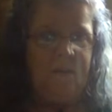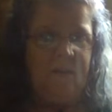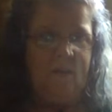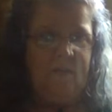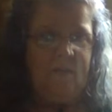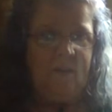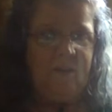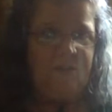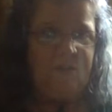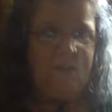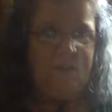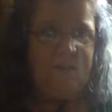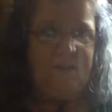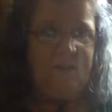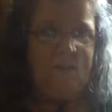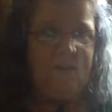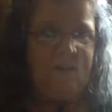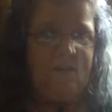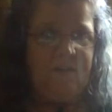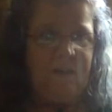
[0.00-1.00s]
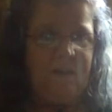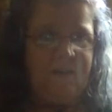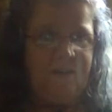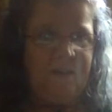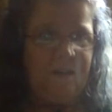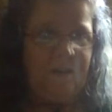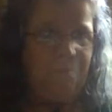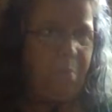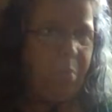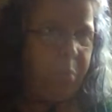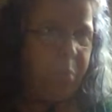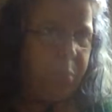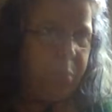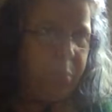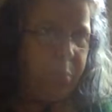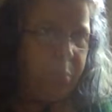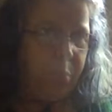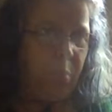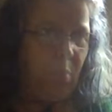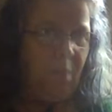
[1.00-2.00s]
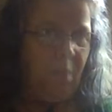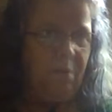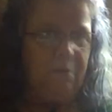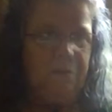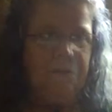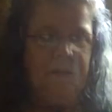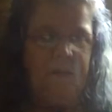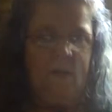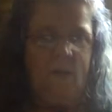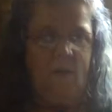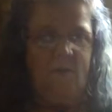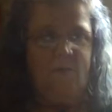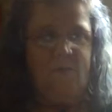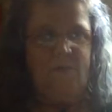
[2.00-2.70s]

eventually it's going to taste like, you know.